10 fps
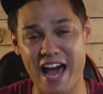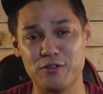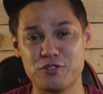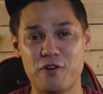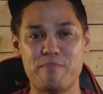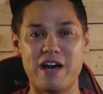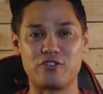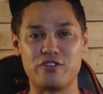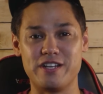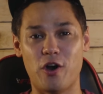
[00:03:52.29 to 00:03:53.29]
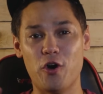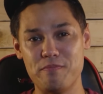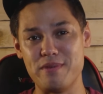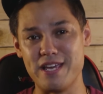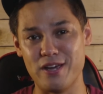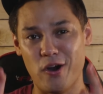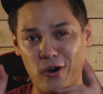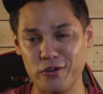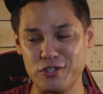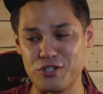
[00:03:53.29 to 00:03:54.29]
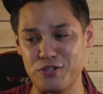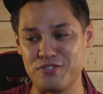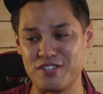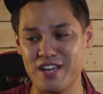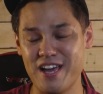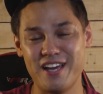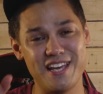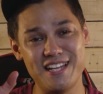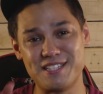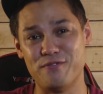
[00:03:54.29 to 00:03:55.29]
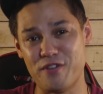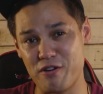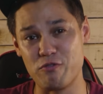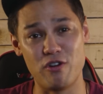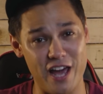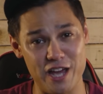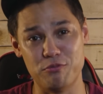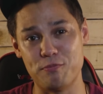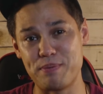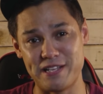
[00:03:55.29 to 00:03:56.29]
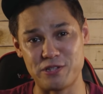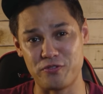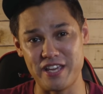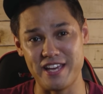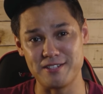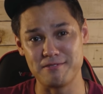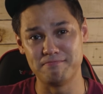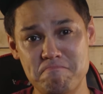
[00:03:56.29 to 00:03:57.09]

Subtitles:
out of battery on me on a shoot. It's a very reliable piece of kit.